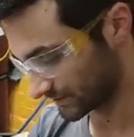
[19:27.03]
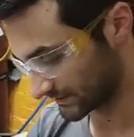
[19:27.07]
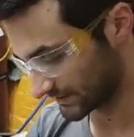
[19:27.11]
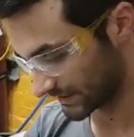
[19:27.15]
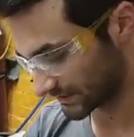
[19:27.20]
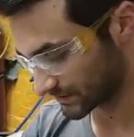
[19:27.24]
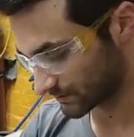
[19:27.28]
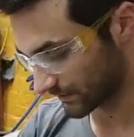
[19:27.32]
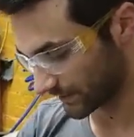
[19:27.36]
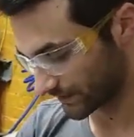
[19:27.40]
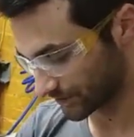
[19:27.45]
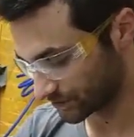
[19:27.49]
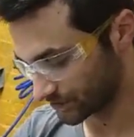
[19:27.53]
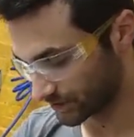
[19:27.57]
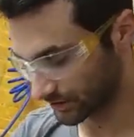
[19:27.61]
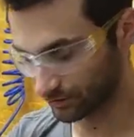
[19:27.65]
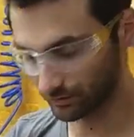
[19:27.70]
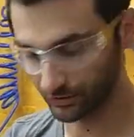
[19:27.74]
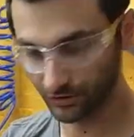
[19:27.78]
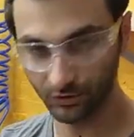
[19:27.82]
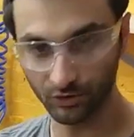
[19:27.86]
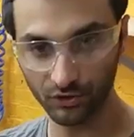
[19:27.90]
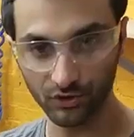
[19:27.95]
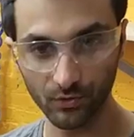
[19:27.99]
So that's why in
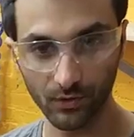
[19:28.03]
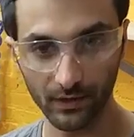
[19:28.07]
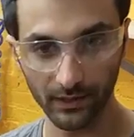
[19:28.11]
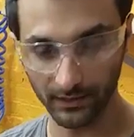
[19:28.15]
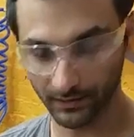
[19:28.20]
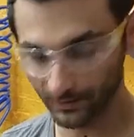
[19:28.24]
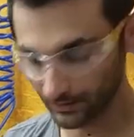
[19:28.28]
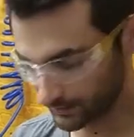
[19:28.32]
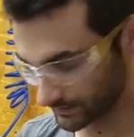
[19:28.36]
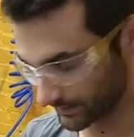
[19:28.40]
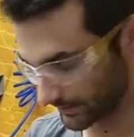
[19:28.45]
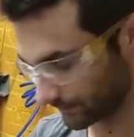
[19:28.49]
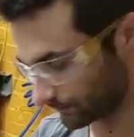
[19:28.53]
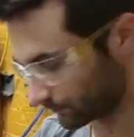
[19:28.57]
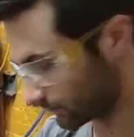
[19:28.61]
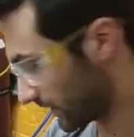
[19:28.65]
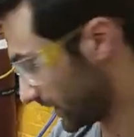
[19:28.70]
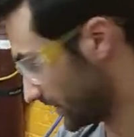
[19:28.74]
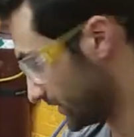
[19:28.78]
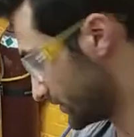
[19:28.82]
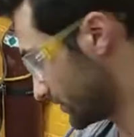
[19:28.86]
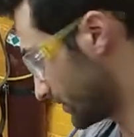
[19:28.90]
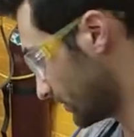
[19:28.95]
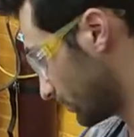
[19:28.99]
general you do want to clamp
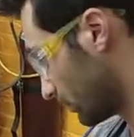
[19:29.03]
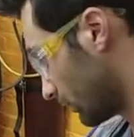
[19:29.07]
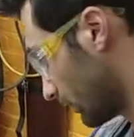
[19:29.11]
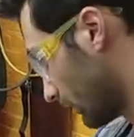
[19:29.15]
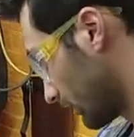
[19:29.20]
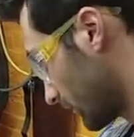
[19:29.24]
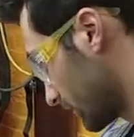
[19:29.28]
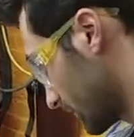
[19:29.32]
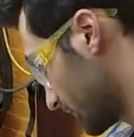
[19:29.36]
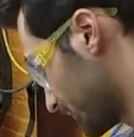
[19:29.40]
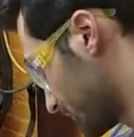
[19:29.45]
right to your work.